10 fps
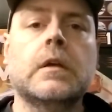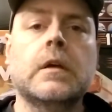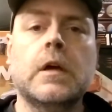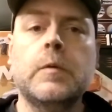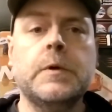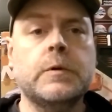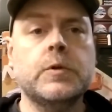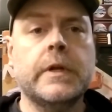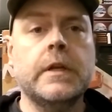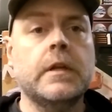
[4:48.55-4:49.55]
I hope you
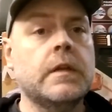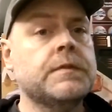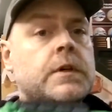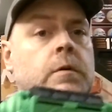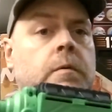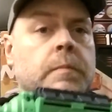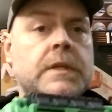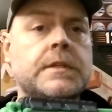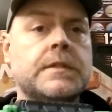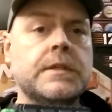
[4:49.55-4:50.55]
enjoyed it. If so,
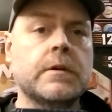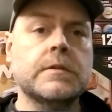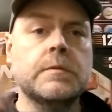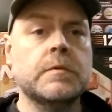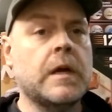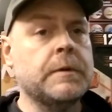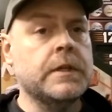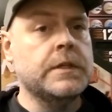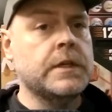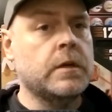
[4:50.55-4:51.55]
please consider subscribing to
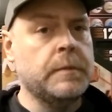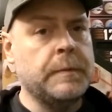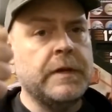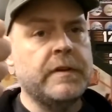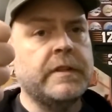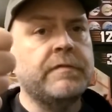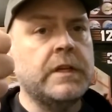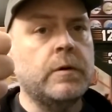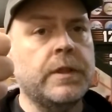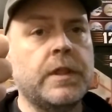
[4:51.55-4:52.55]
the channel, maybe giving the
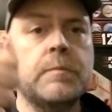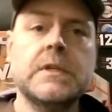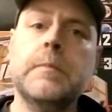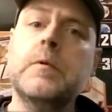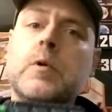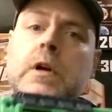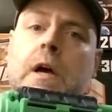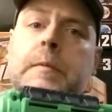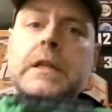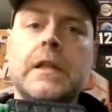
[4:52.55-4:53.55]
video a thumbs up or a
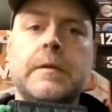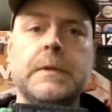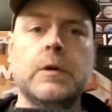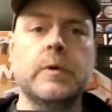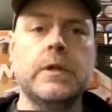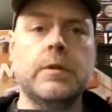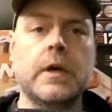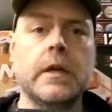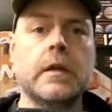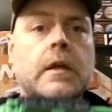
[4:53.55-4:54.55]
comment letting me know what you
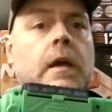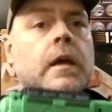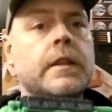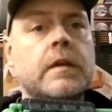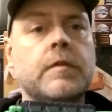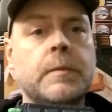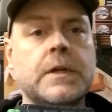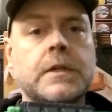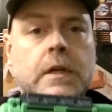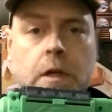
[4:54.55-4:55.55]
thought. Thank you very
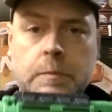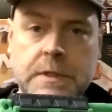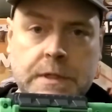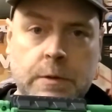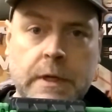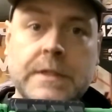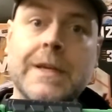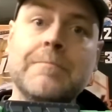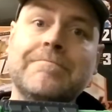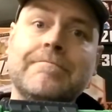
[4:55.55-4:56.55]
much, and I hope to see you next time.